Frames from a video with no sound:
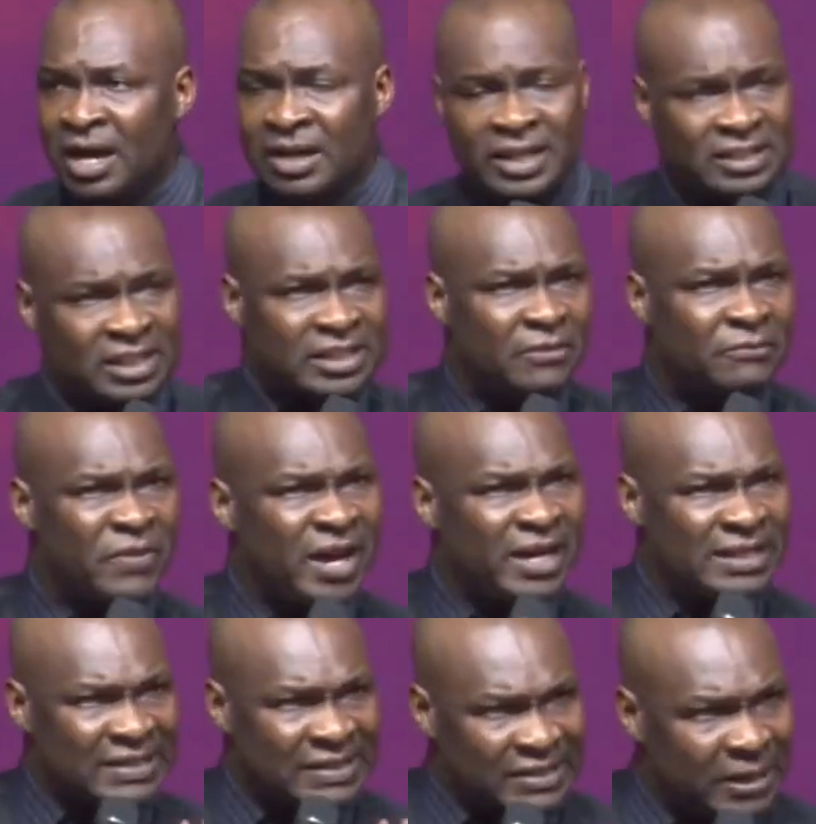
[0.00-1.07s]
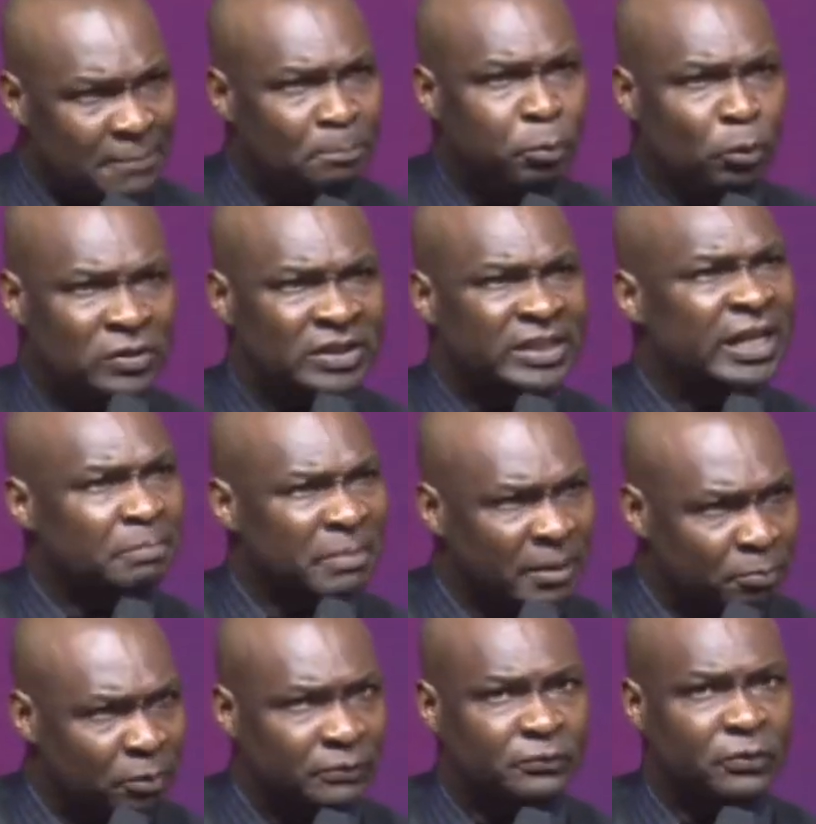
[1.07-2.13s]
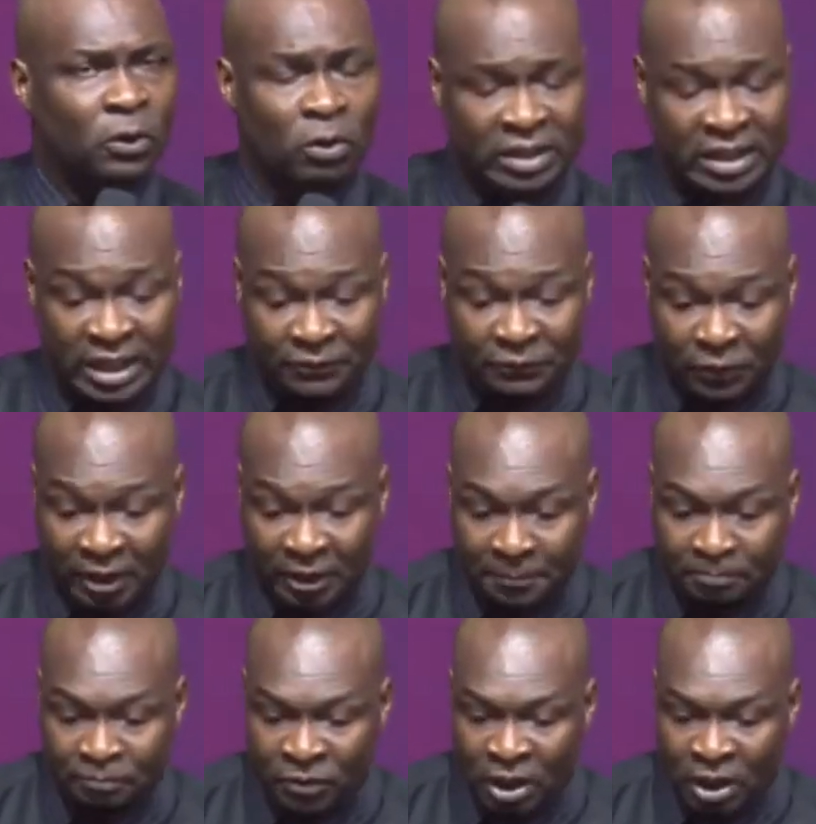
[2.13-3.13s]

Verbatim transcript: This is a very simple statement, but follow carefully